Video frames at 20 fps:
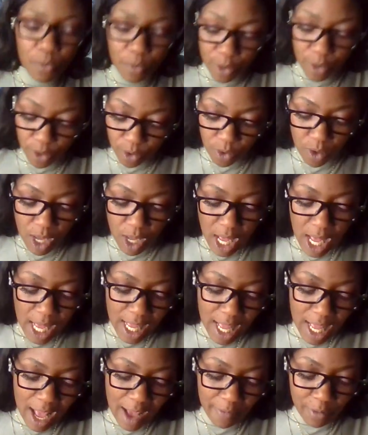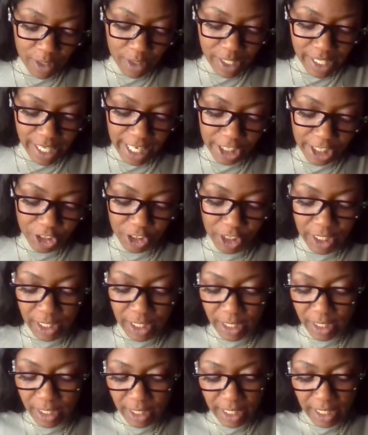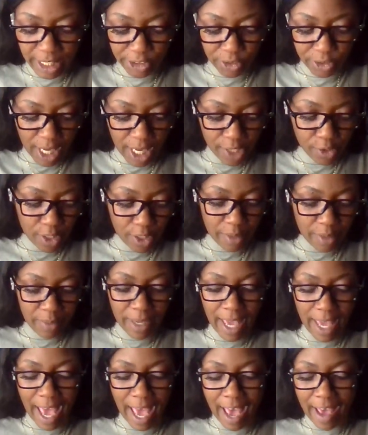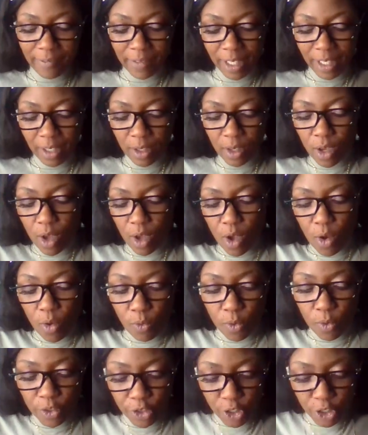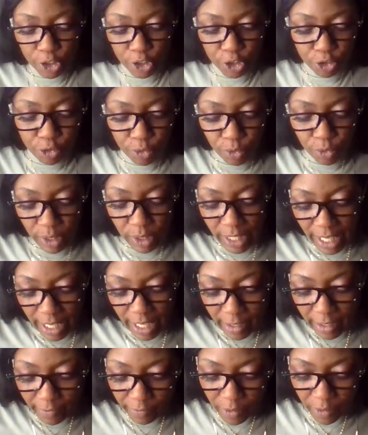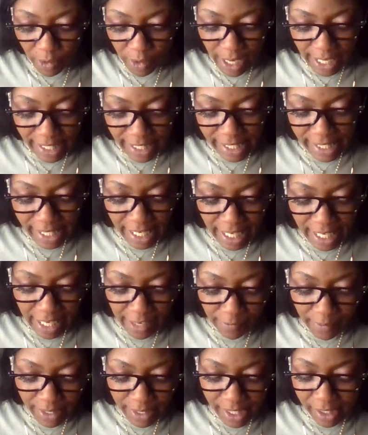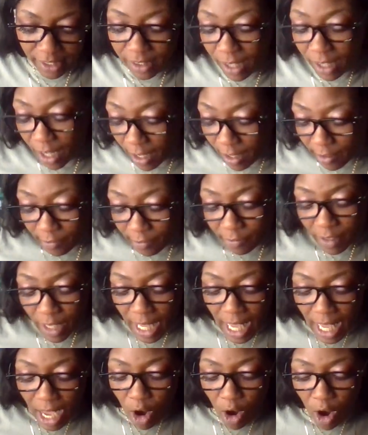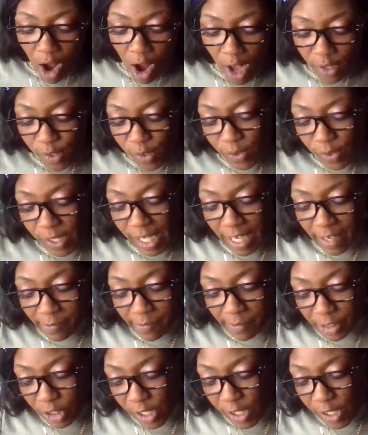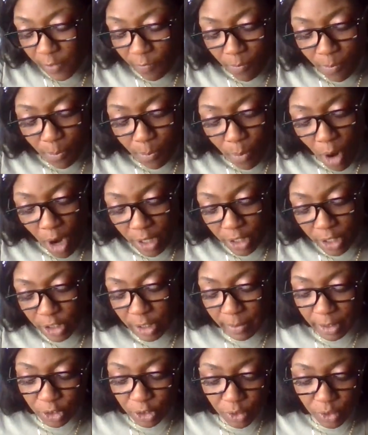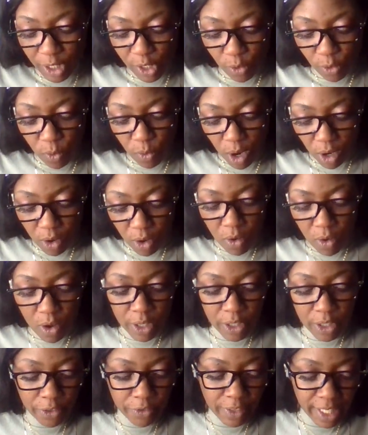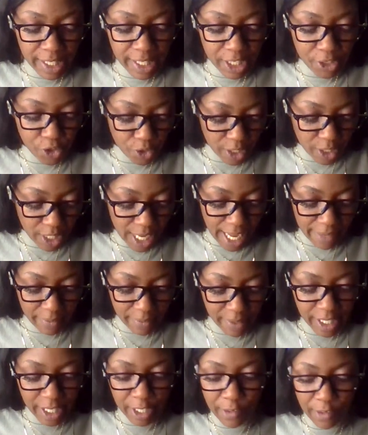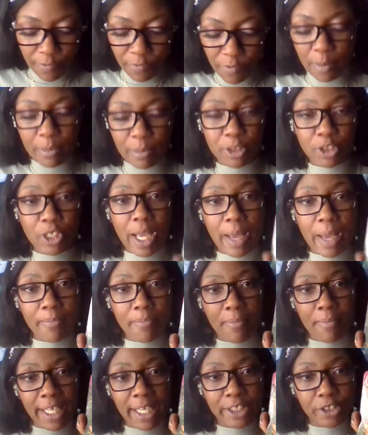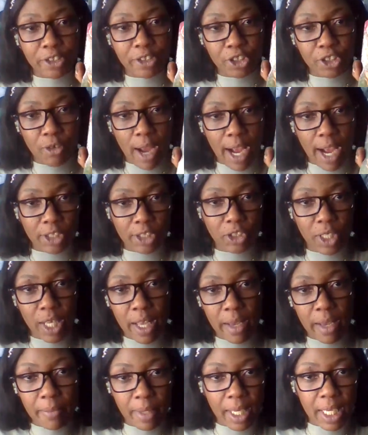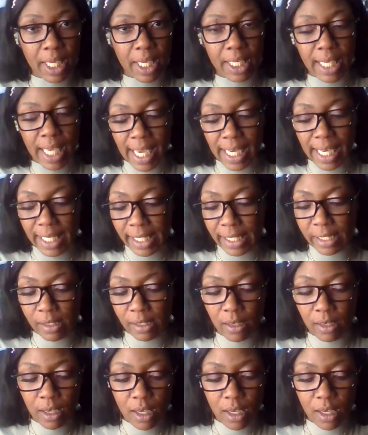a real conversation that you guys are going to be having with your true love, okay? Seeing if it's a love or also seeing if it's just a partnership that you need to work on or things that you're going to have to heal from. But you got major attraction coming in, Eddies.